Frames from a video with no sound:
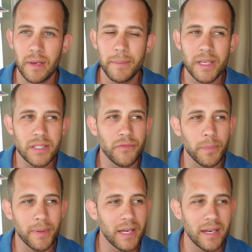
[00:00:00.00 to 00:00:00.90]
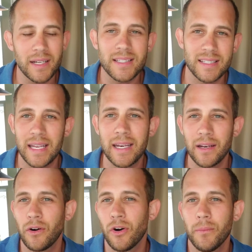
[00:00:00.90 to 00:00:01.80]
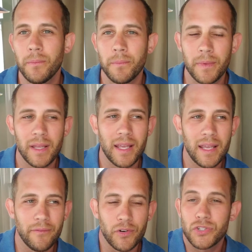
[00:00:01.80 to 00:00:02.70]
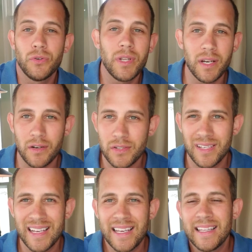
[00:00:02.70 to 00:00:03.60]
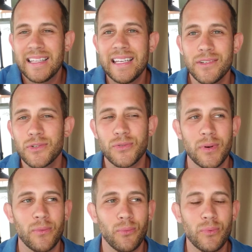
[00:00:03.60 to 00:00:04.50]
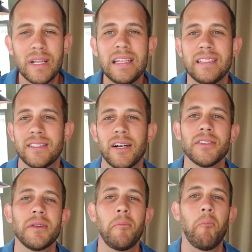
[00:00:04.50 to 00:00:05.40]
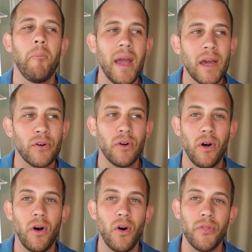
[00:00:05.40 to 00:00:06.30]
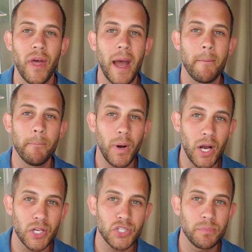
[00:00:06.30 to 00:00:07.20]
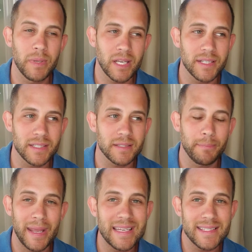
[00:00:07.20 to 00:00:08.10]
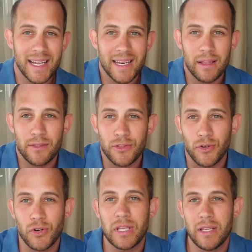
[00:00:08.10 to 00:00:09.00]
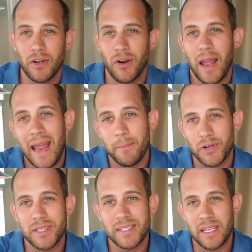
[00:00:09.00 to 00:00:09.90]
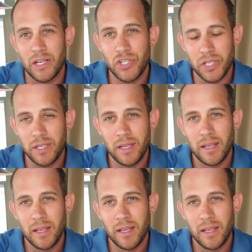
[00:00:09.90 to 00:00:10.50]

Because if you're planning on staying in a home for 2 years, the interest rate really doesn't matter all that much because it's based on a 30-year amortization.